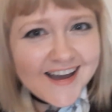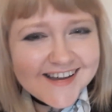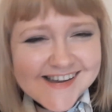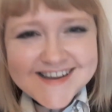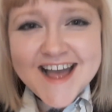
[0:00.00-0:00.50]

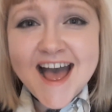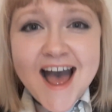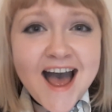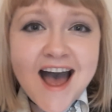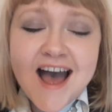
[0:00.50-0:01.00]

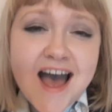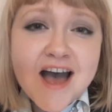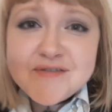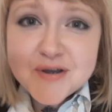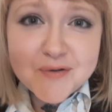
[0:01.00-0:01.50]

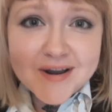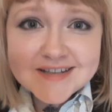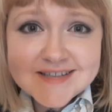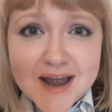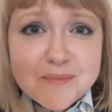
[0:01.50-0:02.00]
Have a great
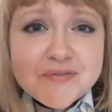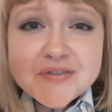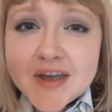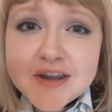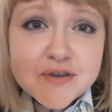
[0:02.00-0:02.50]
time.
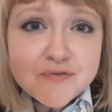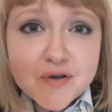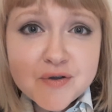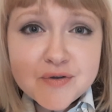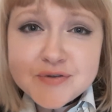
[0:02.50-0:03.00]
Thank you
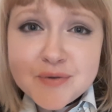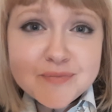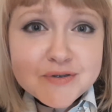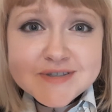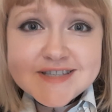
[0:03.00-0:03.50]
for your
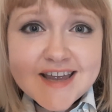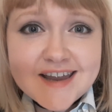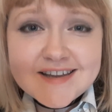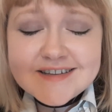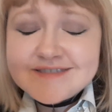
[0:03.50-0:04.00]

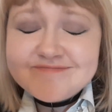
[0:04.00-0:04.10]
music.